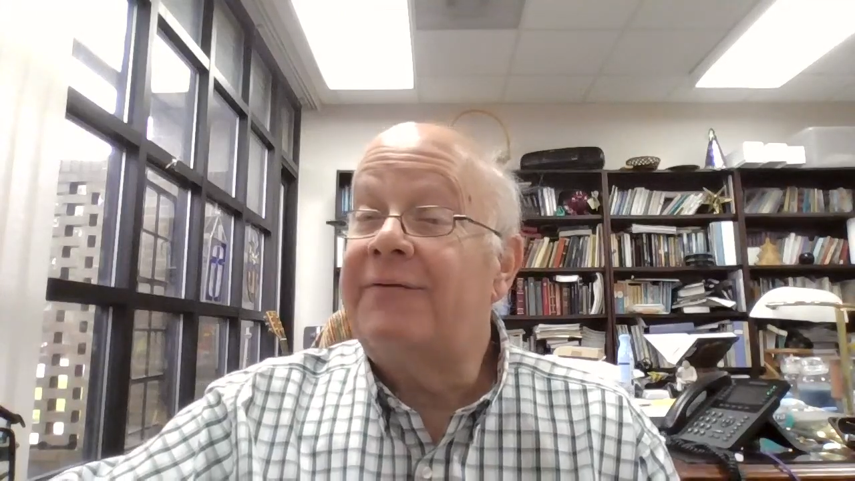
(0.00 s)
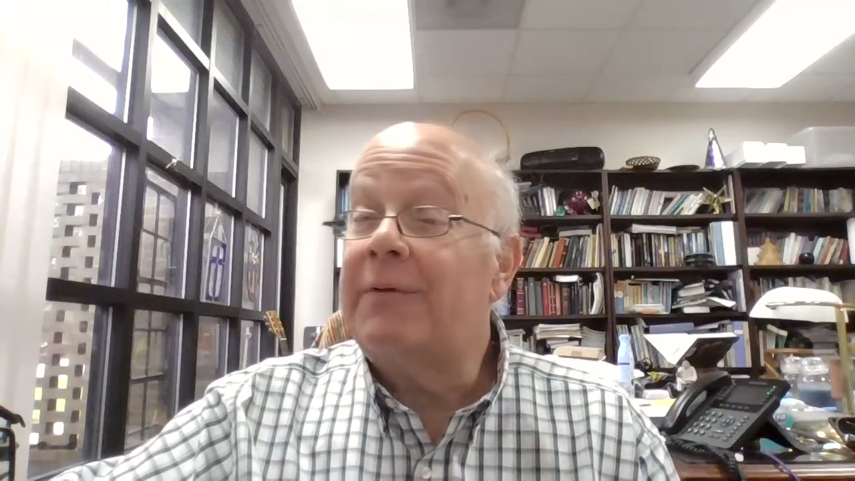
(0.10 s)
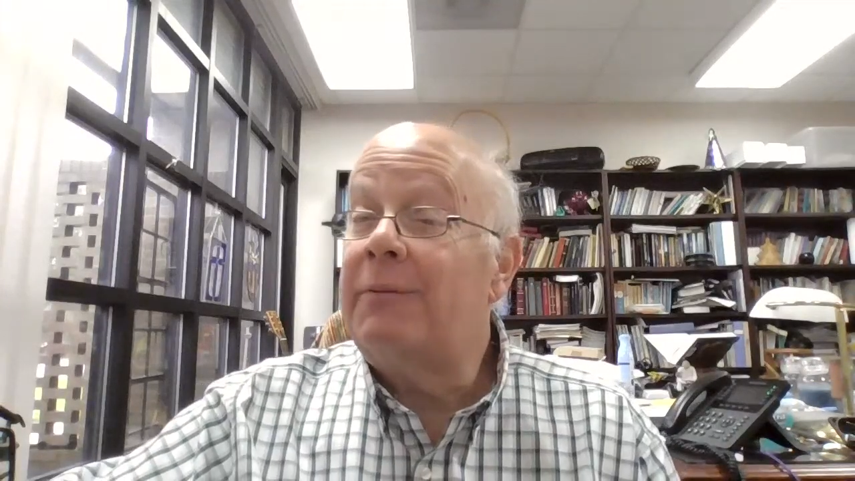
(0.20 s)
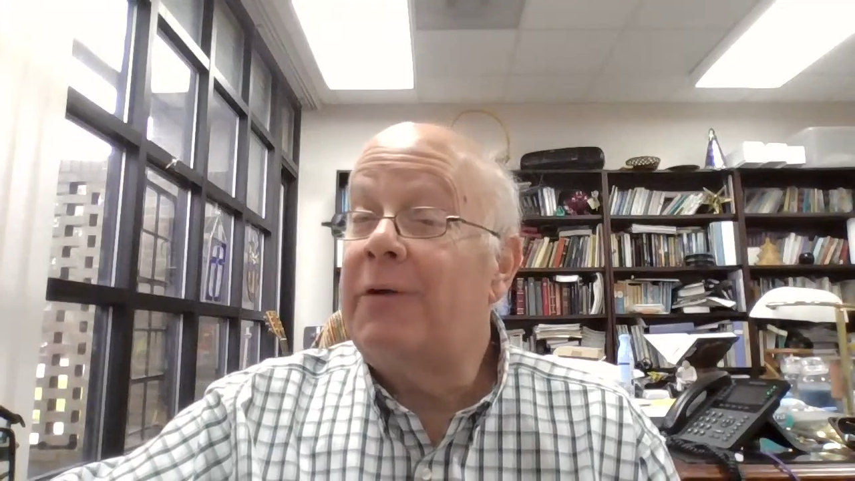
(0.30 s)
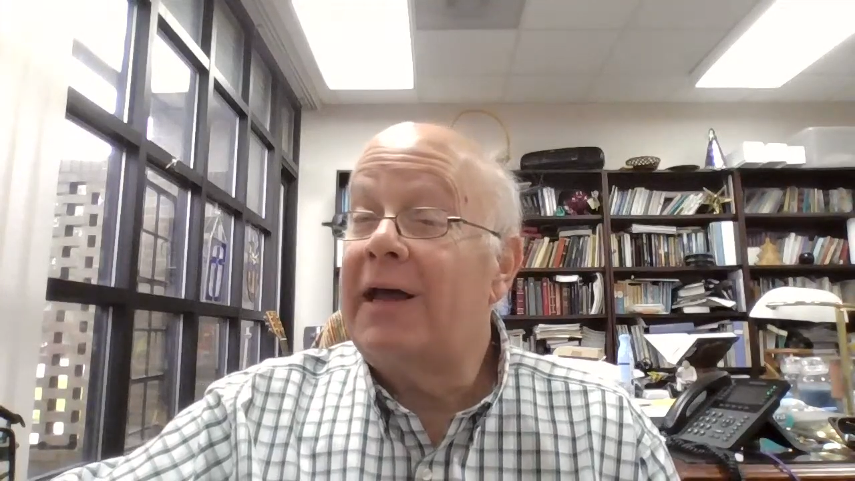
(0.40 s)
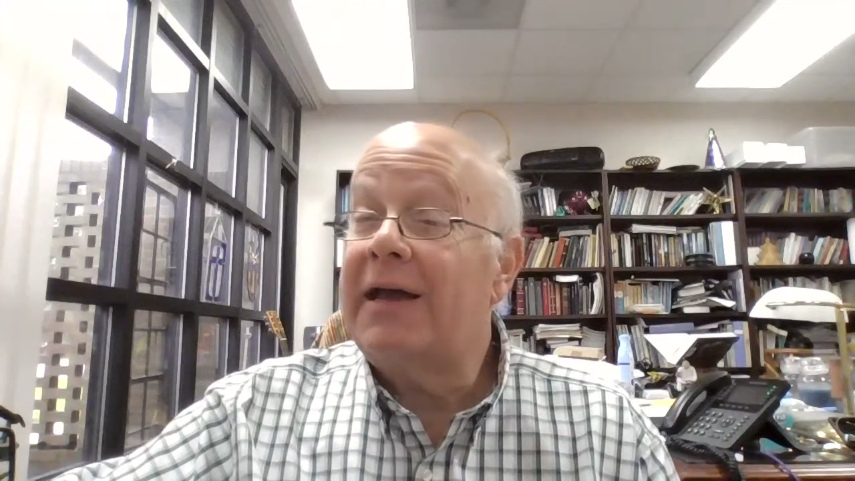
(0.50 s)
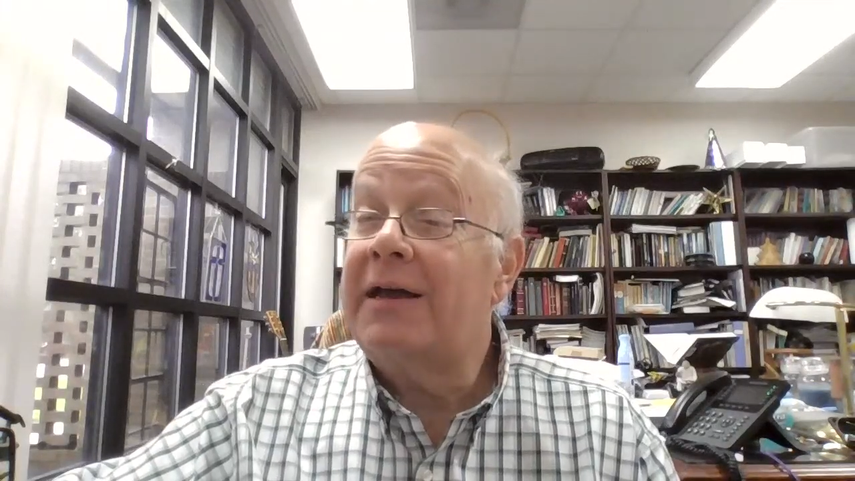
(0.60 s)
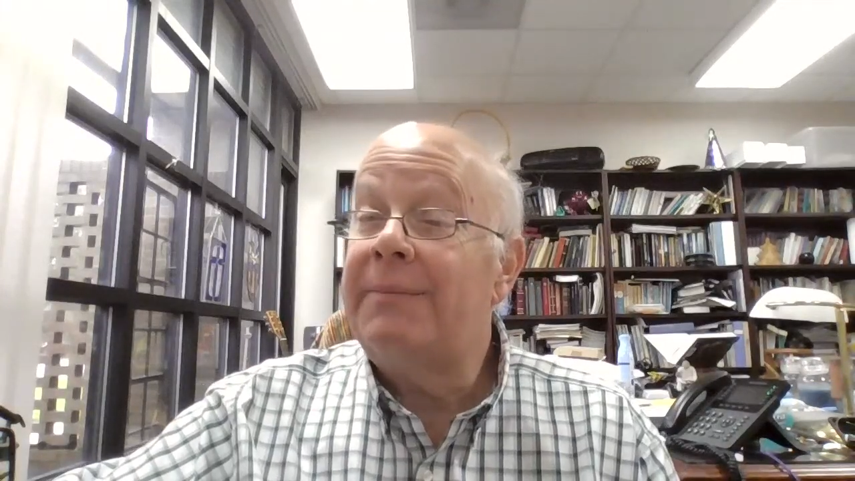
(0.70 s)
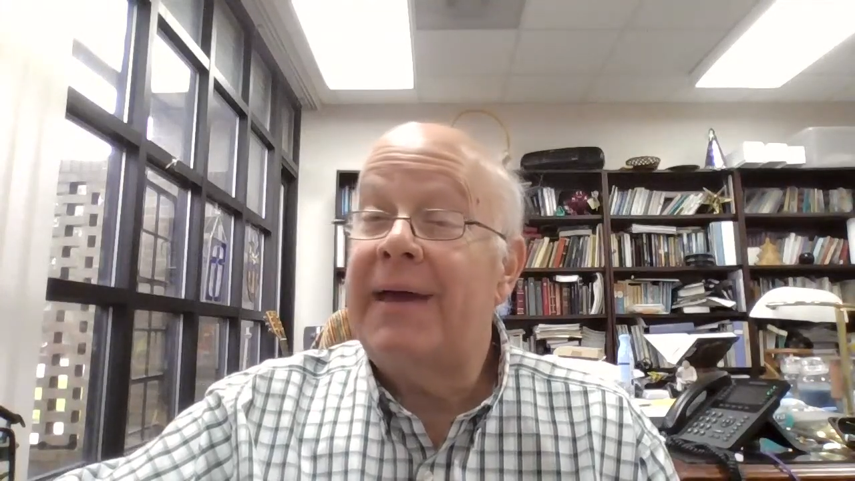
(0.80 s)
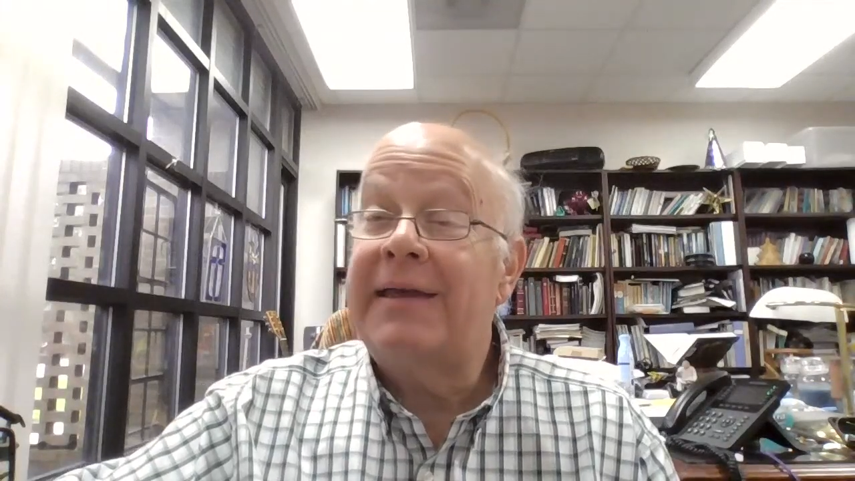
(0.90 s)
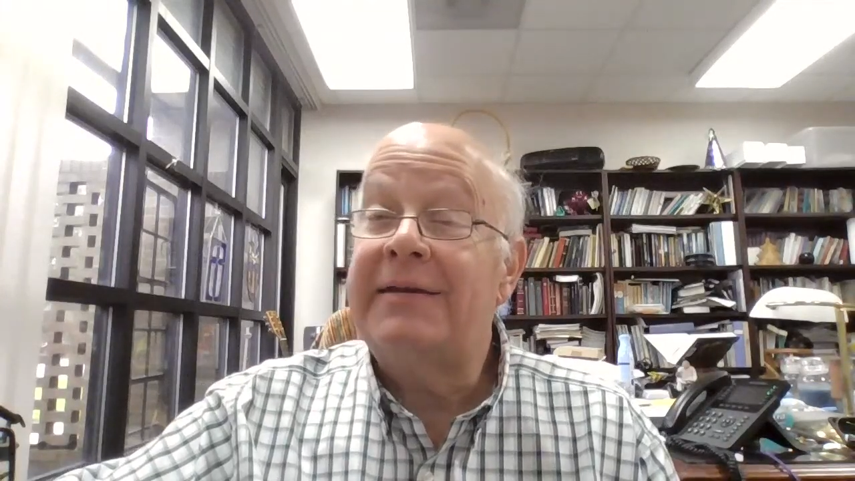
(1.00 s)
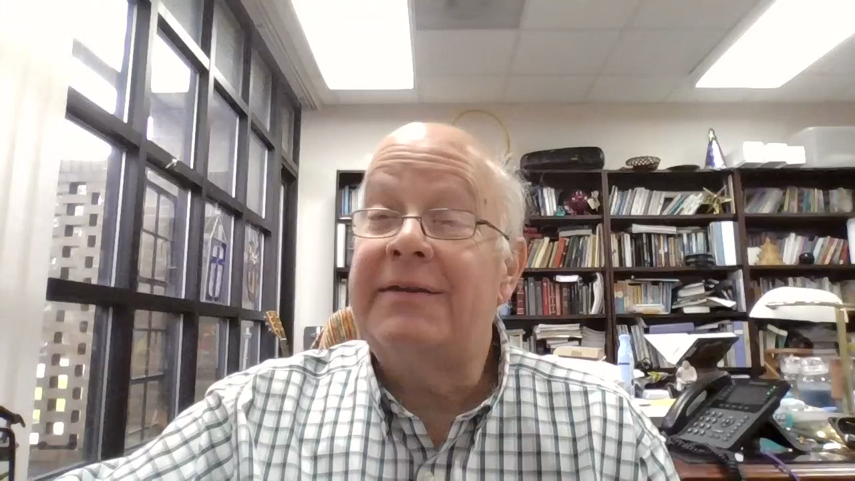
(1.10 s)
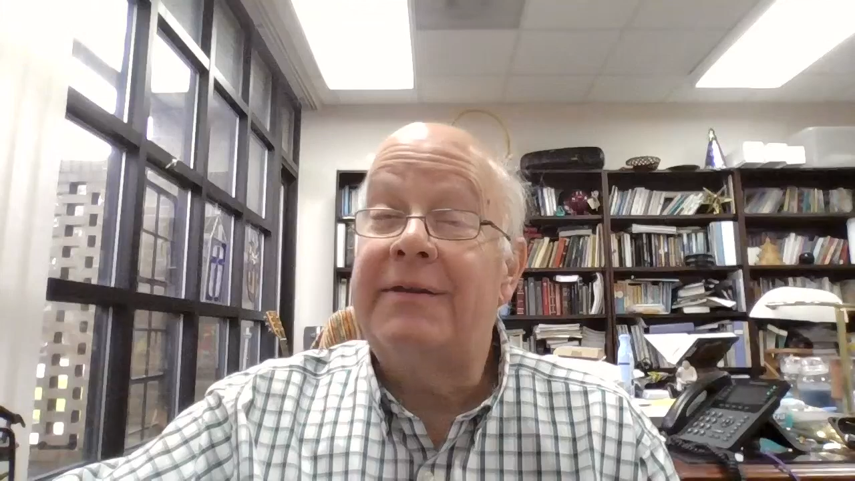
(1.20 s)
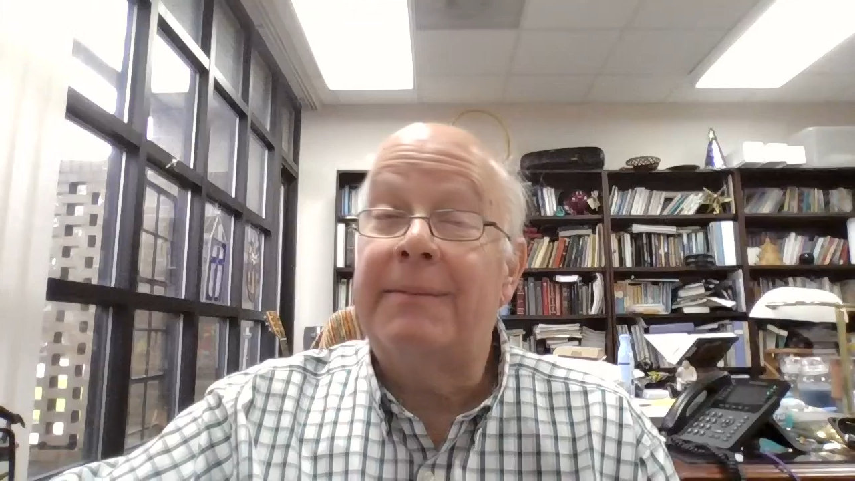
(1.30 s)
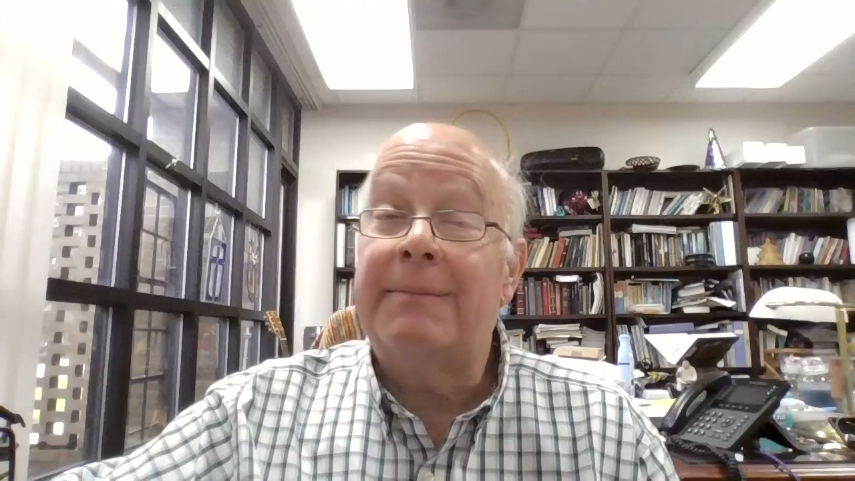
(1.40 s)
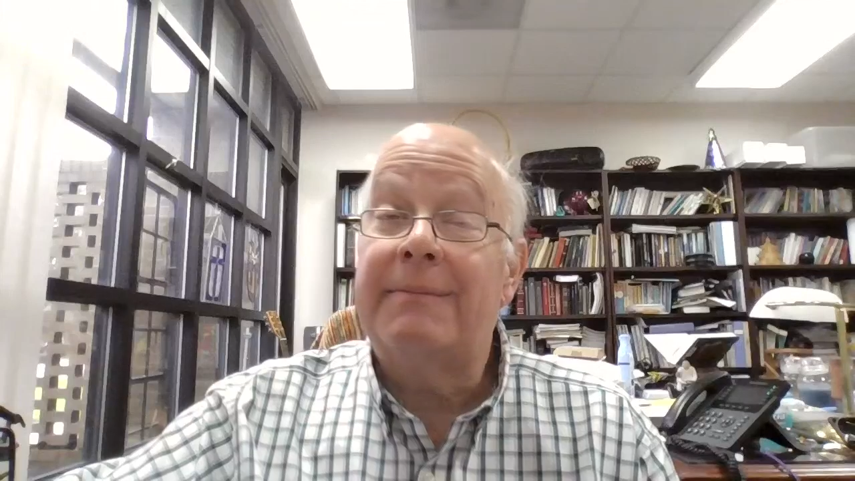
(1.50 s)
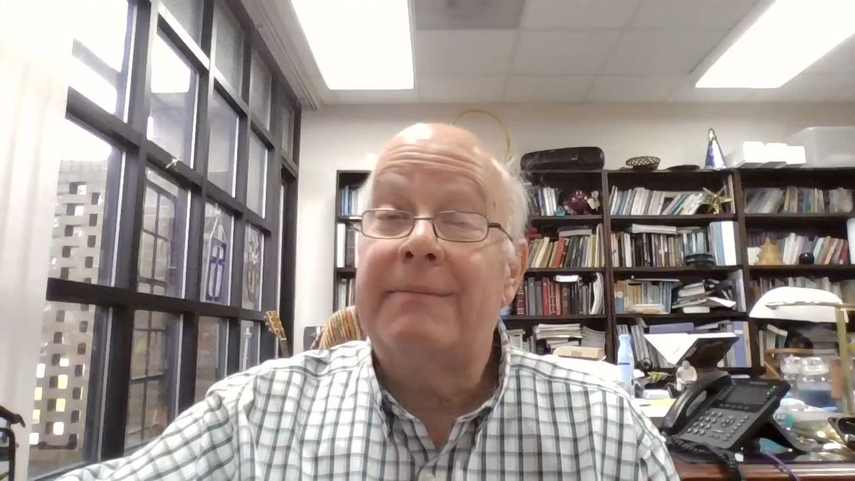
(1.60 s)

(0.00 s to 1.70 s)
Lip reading: from what I commanded them."